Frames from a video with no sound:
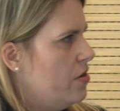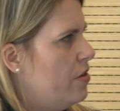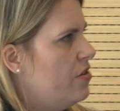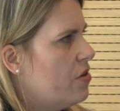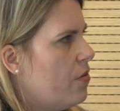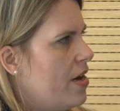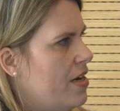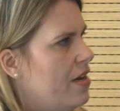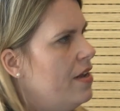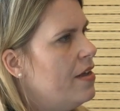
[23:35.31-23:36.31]
on the
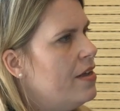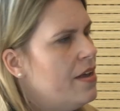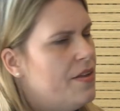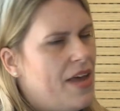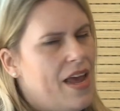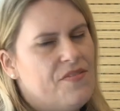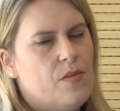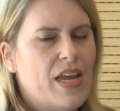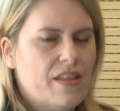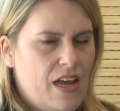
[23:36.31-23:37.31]
screen, they have
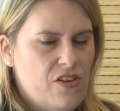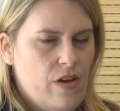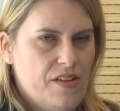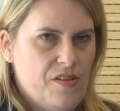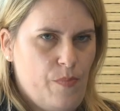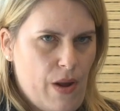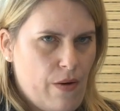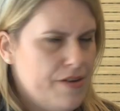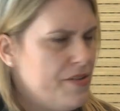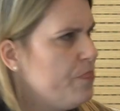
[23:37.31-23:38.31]
to make that
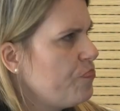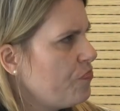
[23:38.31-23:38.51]
transparent